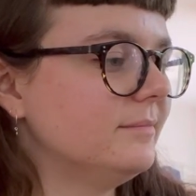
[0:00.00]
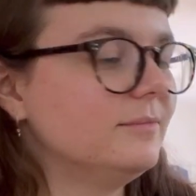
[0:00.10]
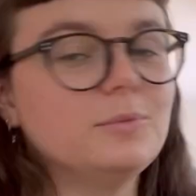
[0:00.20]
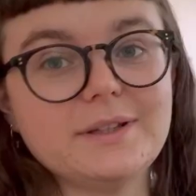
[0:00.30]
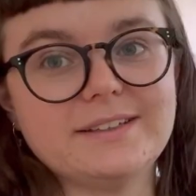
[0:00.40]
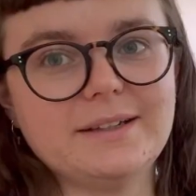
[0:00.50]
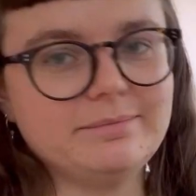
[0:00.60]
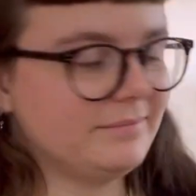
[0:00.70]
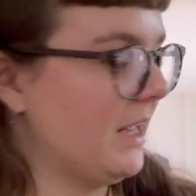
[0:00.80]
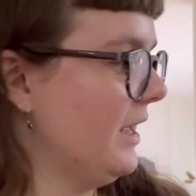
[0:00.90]
we'll see.
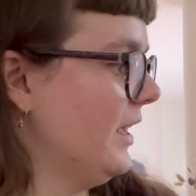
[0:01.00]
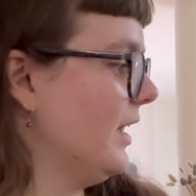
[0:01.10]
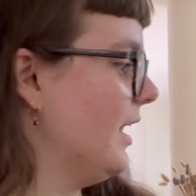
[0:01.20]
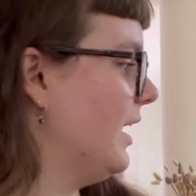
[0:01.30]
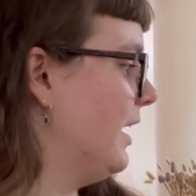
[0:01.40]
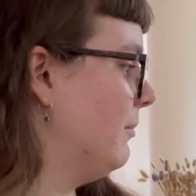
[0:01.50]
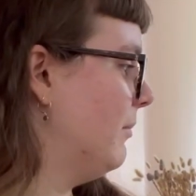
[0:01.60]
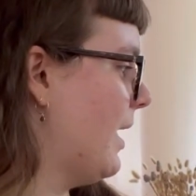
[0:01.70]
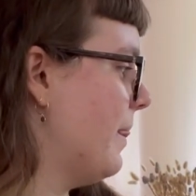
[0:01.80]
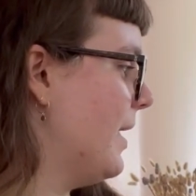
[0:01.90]

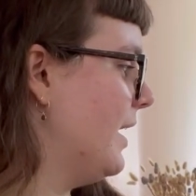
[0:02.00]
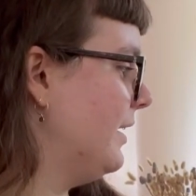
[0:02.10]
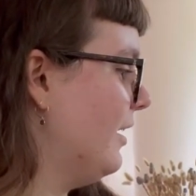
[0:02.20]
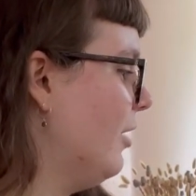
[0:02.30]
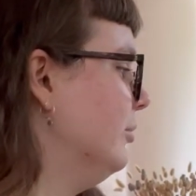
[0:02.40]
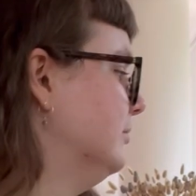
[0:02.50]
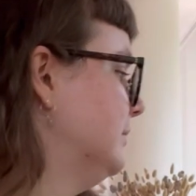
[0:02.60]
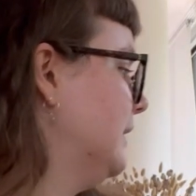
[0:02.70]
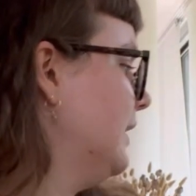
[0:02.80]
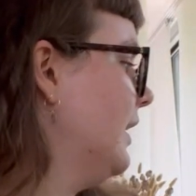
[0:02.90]
And then
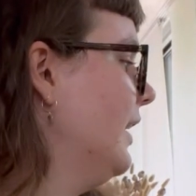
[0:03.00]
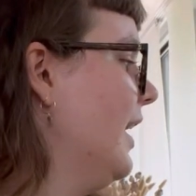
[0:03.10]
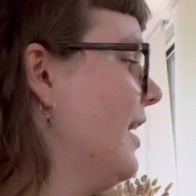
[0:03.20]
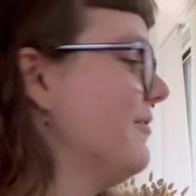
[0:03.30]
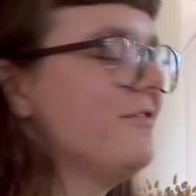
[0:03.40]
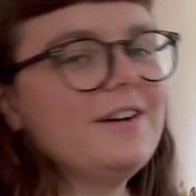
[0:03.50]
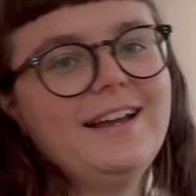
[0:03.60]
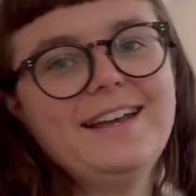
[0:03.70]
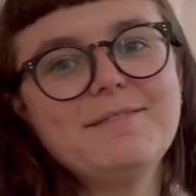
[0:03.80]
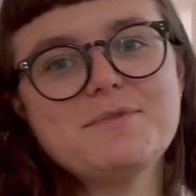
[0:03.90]

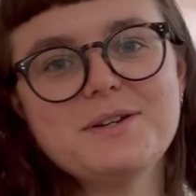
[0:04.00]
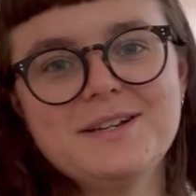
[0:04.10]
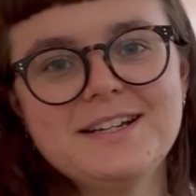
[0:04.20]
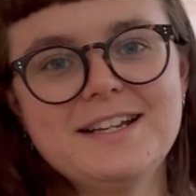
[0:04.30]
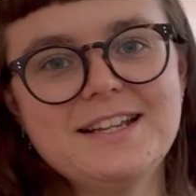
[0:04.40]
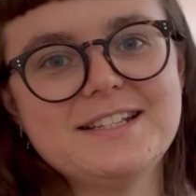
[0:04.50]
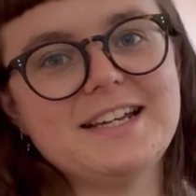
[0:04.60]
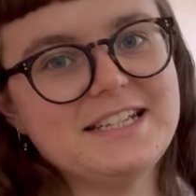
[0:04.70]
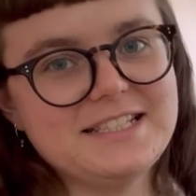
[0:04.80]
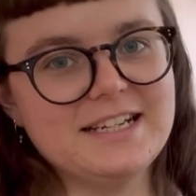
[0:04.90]
I'm doing another
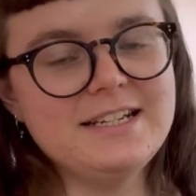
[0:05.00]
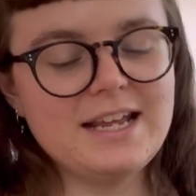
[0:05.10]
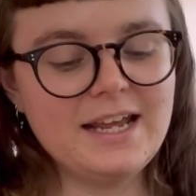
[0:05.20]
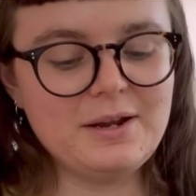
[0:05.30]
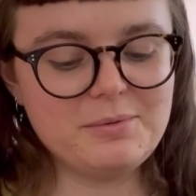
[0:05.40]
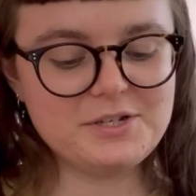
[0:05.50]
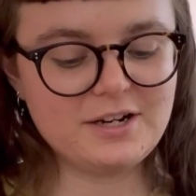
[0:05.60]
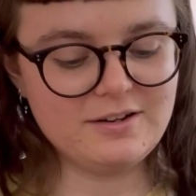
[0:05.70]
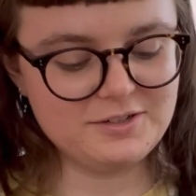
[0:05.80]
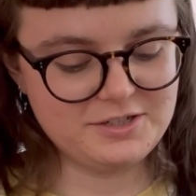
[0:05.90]
test knit, which I
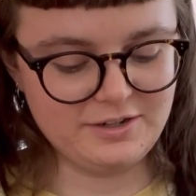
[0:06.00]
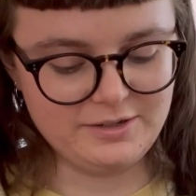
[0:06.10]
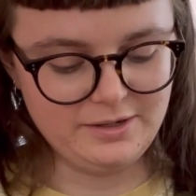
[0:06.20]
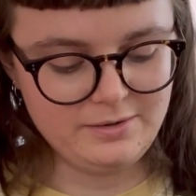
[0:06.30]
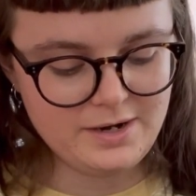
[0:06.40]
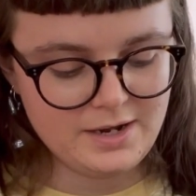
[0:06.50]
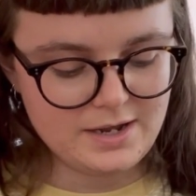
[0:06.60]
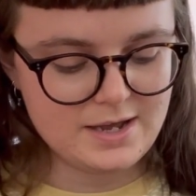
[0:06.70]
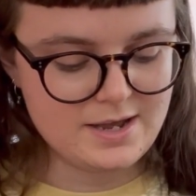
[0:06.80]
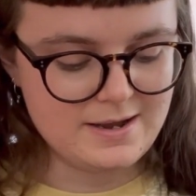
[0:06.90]
can't show you,
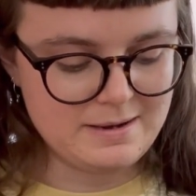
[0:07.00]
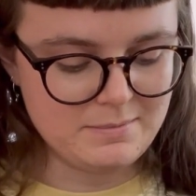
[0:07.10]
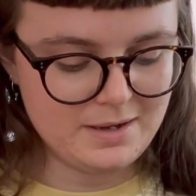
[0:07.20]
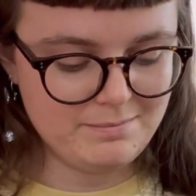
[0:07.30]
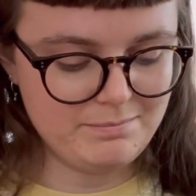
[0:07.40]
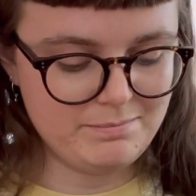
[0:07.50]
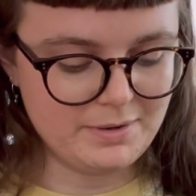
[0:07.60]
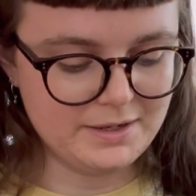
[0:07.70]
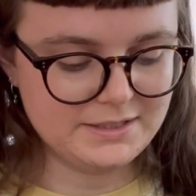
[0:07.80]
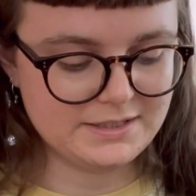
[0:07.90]

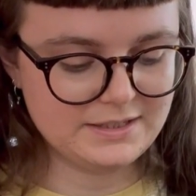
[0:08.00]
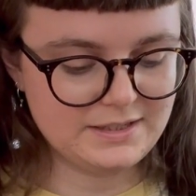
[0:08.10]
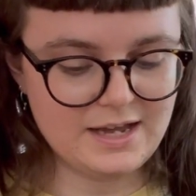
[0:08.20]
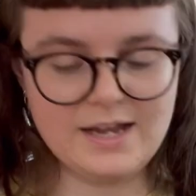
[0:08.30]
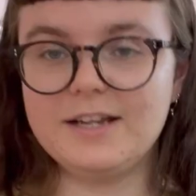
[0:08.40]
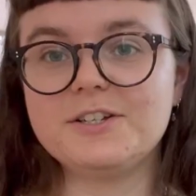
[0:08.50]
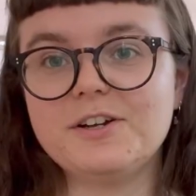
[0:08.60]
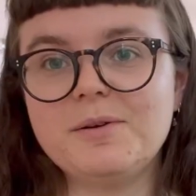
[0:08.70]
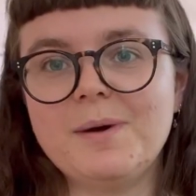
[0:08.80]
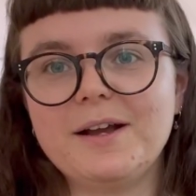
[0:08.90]
but I can show
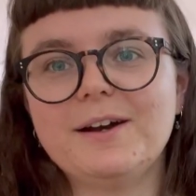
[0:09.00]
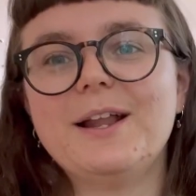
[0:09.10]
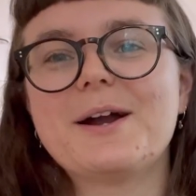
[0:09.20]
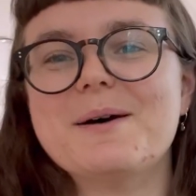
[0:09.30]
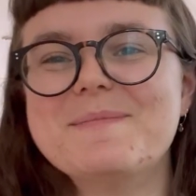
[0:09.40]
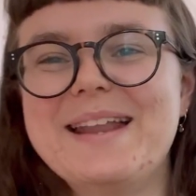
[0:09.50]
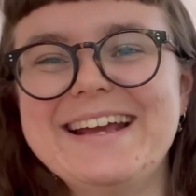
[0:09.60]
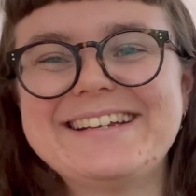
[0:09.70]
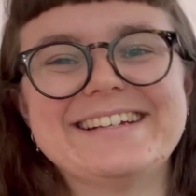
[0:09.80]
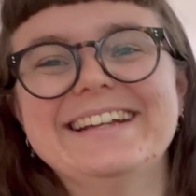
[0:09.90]
you my colour
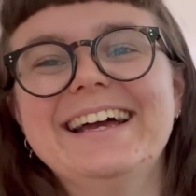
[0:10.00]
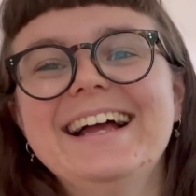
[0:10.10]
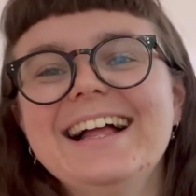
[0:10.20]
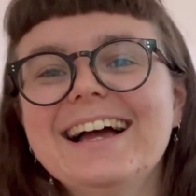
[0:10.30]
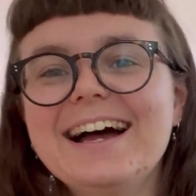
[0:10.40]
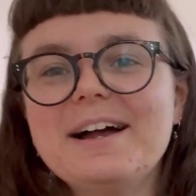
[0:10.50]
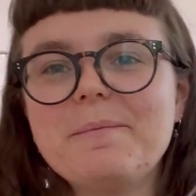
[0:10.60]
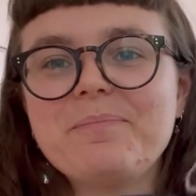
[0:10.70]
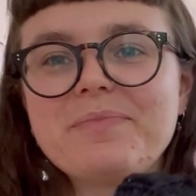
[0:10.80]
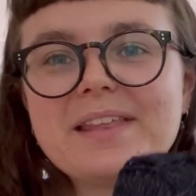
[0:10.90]
combination.
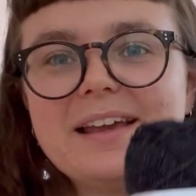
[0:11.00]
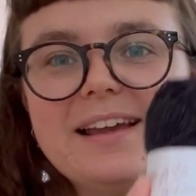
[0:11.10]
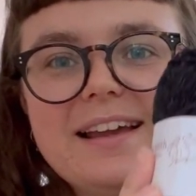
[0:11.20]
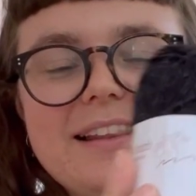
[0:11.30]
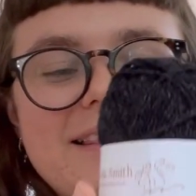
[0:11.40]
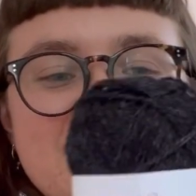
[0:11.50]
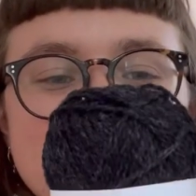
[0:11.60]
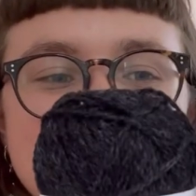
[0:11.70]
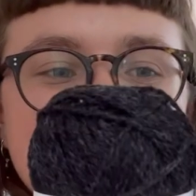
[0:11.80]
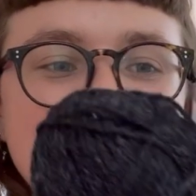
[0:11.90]

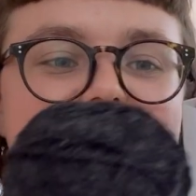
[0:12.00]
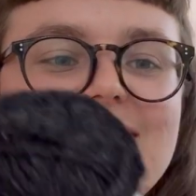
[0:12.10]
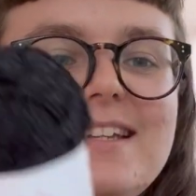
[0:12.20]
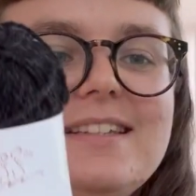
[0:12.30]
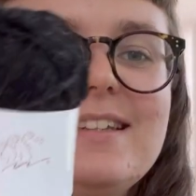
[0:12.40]
This is